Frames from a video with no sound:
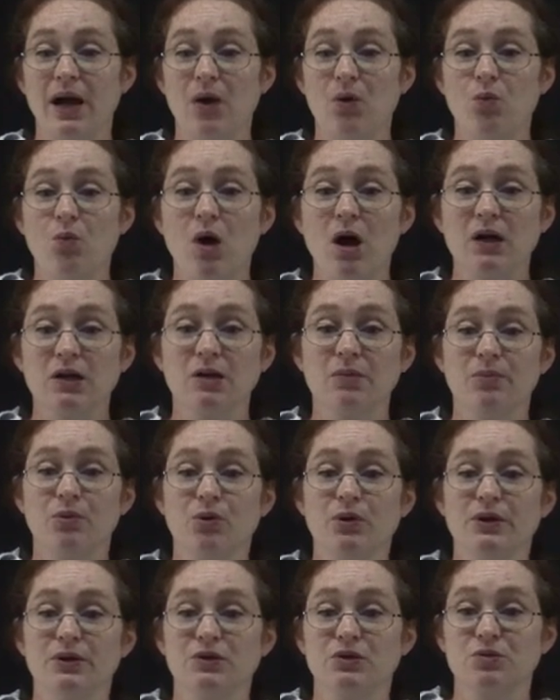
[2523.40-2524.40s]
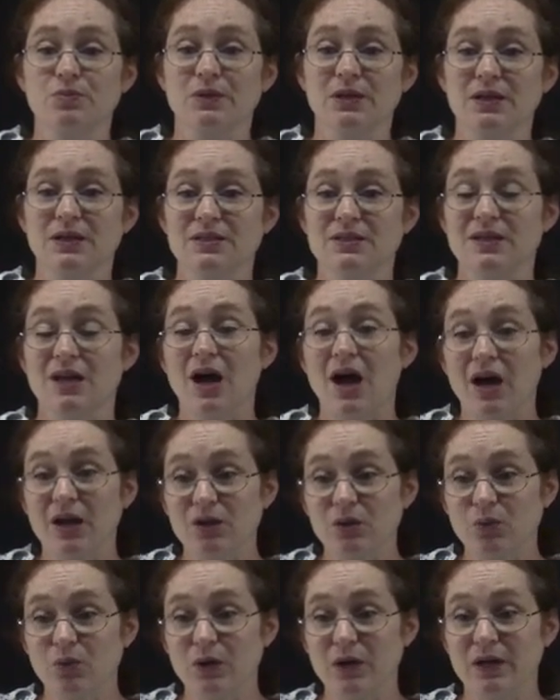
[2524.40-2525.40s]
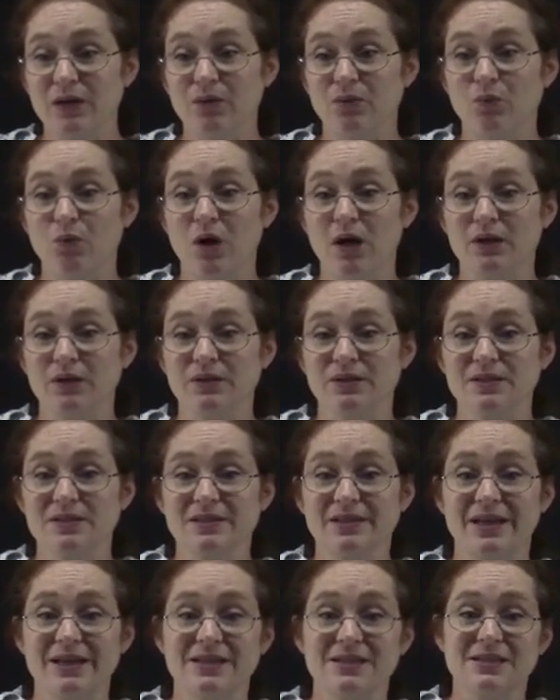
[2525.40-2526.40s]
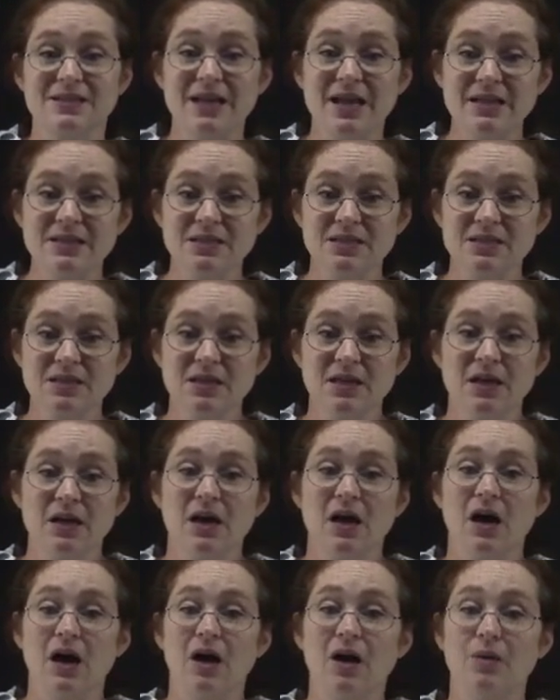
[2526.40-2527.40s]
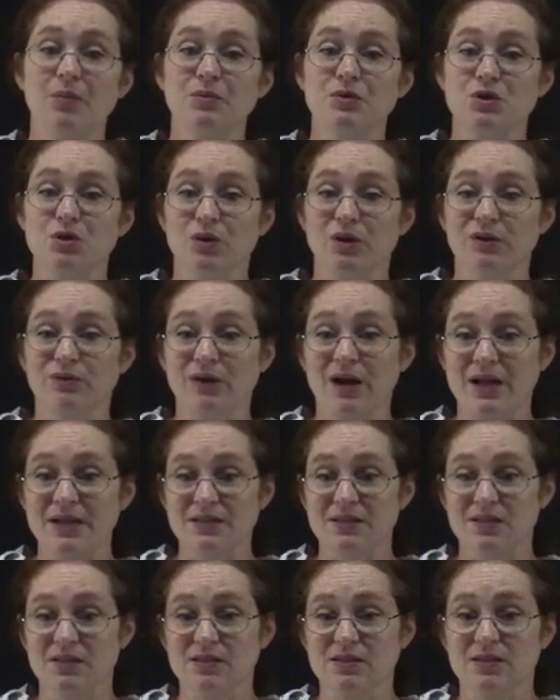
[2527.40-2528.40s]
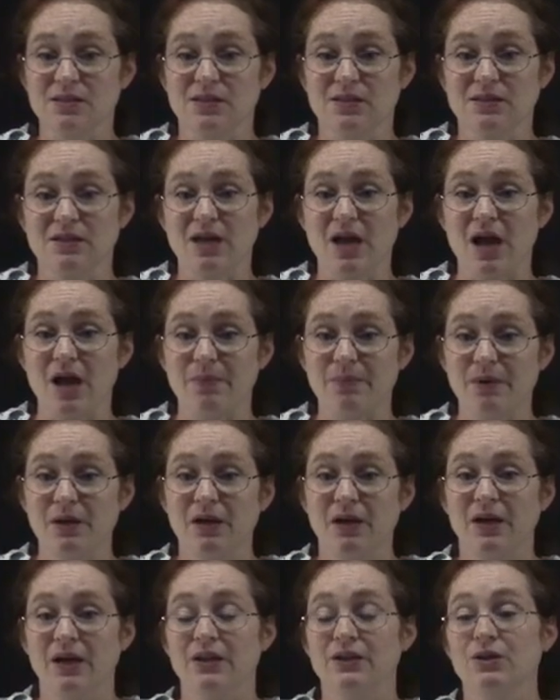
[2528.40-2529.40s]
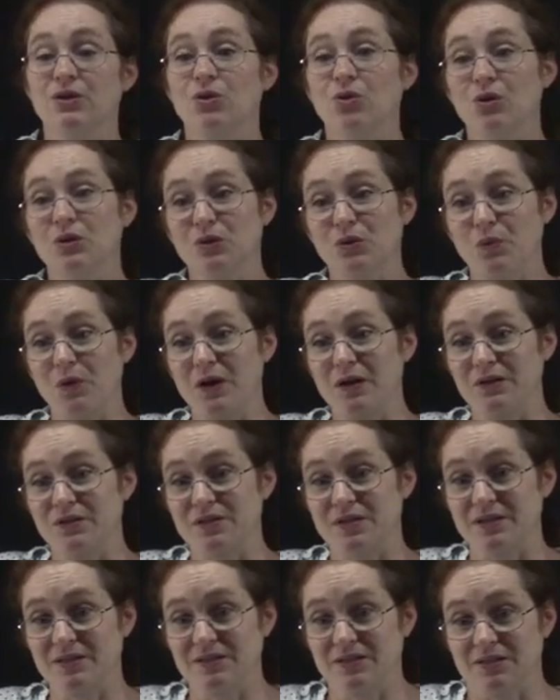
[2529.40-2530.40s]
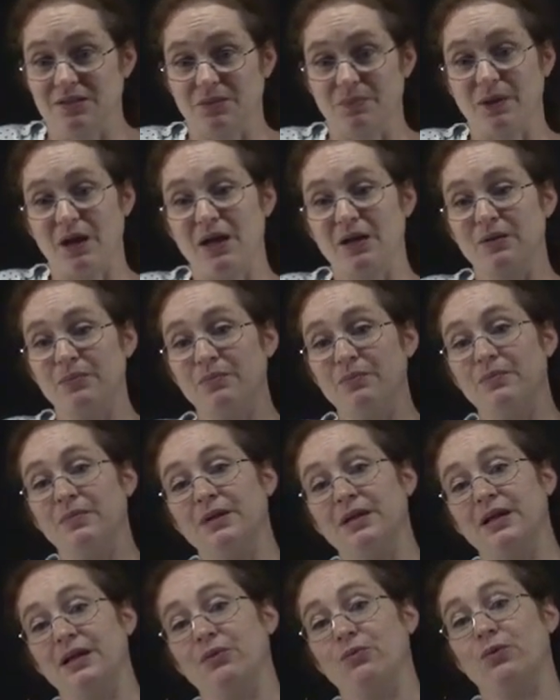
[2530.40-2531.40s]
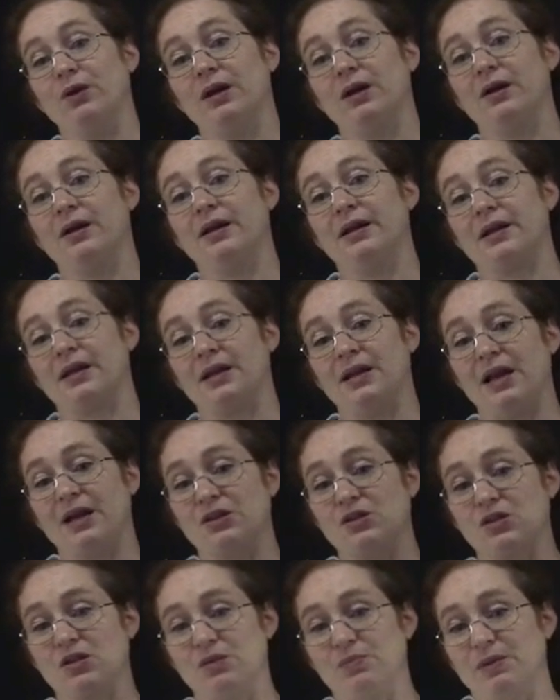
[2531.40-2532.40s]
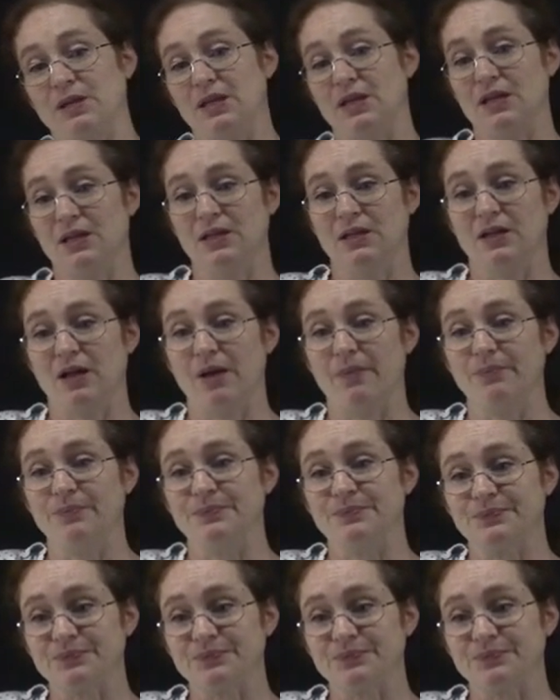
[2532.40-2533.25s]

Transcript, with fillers: how water boils because the hotter wa water is less dense, um, so it rises to the top, and the colder water sinks to the bottom where it can actually be heated up.